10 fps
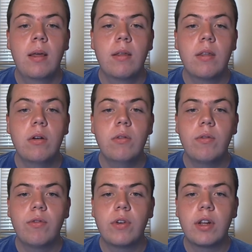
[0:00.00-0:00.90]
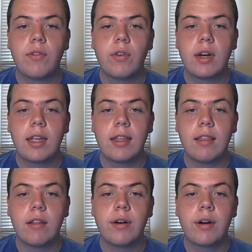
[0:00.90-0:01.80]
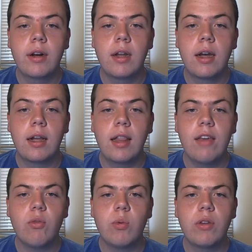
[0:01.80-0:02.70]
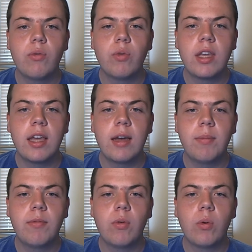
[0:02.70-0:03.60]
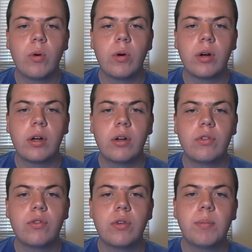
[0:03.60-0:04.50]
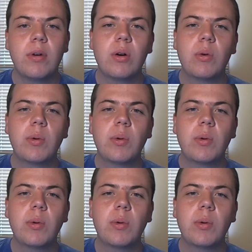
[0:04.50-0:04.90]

So, to get started, last week's recap for college football,